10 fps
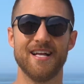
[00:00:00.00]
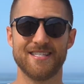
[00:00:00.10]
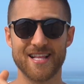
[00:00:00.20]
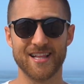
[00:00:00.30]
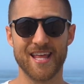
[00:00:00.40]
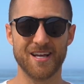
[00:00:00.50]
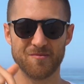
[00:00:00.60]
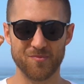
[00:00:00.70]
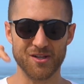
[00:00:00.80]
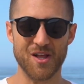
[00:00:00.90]
it's in the
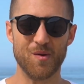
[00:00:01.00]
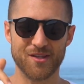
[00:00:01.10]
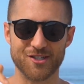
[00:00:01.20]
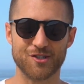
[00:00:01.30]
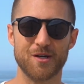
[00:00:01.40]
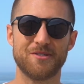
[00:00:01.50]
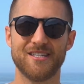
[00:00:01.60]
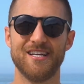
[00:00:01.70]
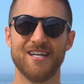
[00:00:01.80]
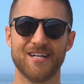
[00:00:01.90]
link below in the
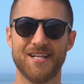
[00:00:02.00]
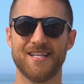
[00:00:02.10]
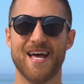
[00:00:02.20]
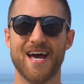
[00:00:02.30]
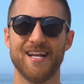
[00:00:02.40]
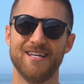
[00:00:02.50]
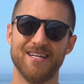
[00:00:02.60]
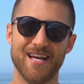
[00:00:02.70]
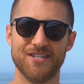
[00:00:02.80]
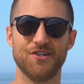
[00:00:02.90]
description. Click that,
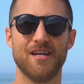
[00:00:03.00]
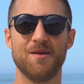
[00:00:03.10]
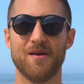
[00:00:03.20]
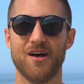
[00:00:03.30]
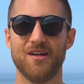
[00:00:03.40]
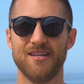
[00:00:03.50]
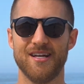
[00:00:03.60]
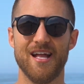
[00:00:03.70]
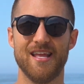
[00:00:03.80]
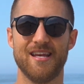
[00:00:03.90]
enter your email,
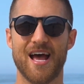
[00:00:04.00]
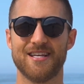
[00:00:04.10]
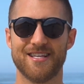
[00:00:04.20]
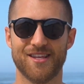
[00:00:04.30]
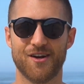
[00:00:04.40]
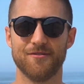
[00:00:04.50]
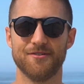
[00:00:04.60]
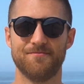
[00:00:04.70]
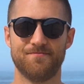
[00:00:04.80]
and I'll send it over.